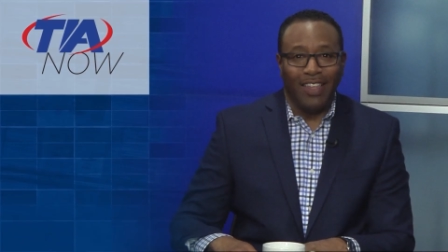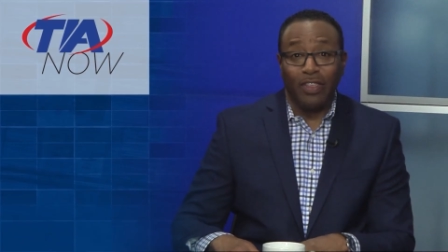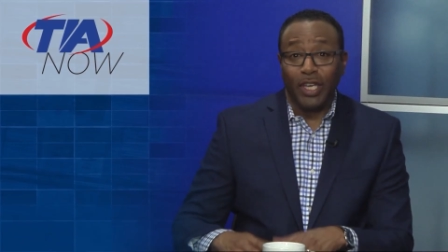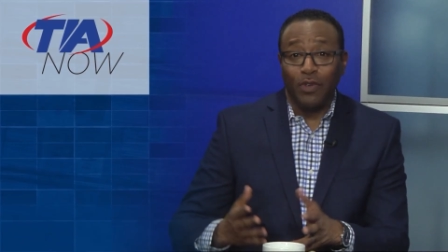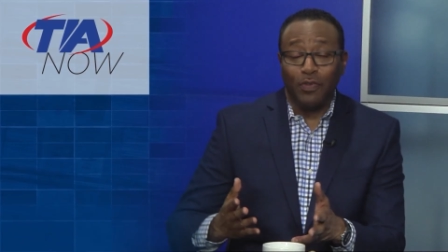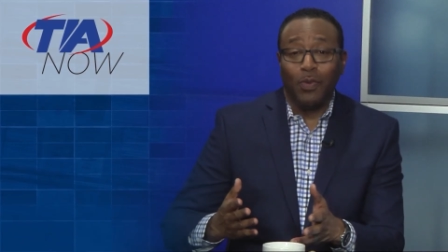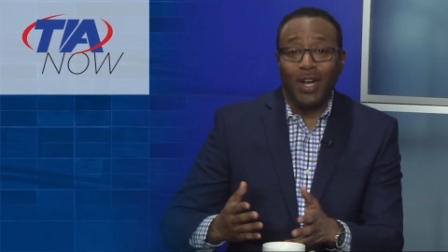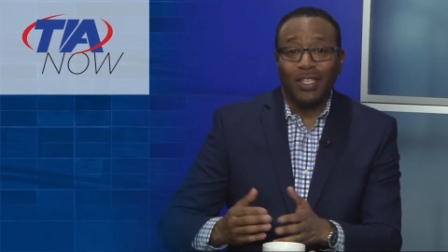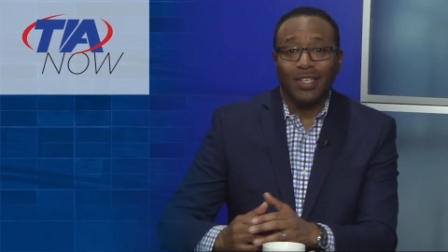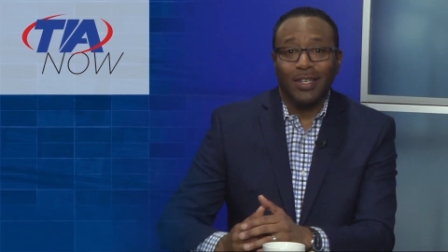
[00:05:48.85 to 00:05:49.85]
And thank you for
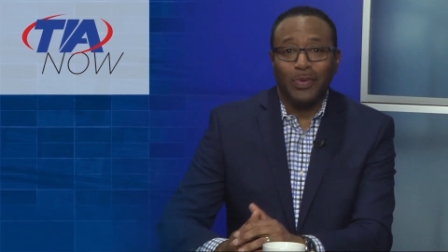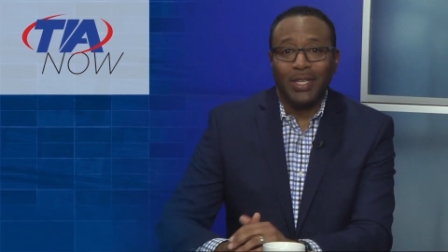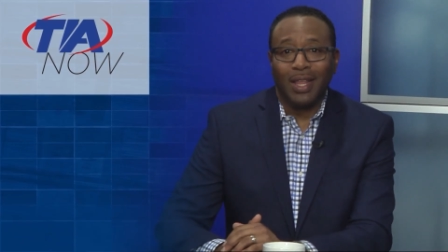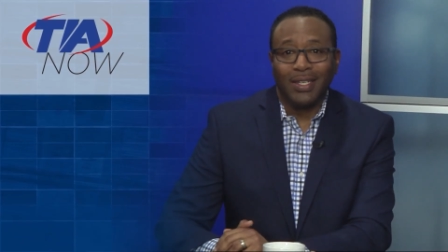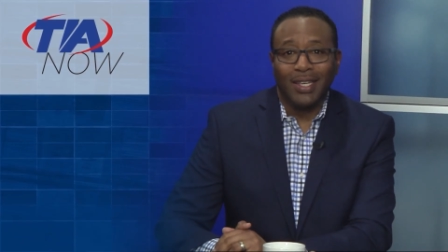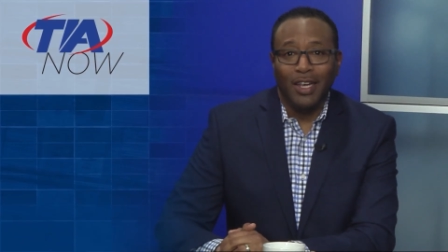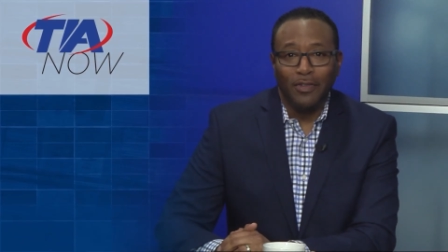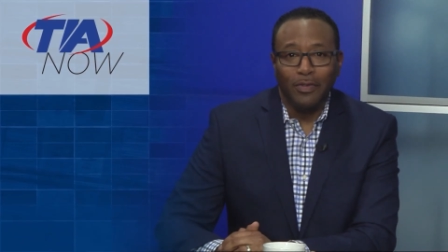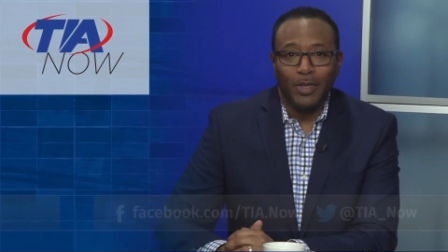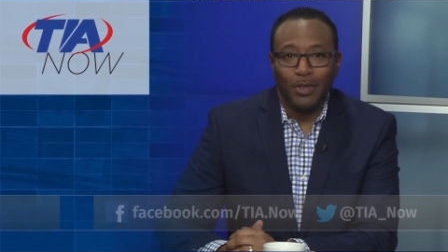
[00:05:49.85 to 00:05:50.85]
watching. We'd like to hear
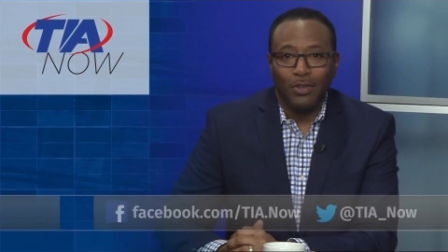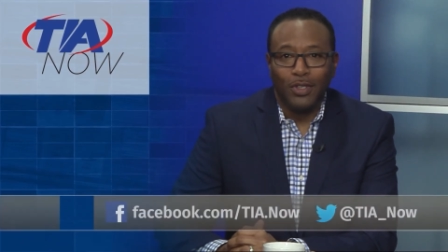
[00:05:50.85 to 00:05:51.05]
from you,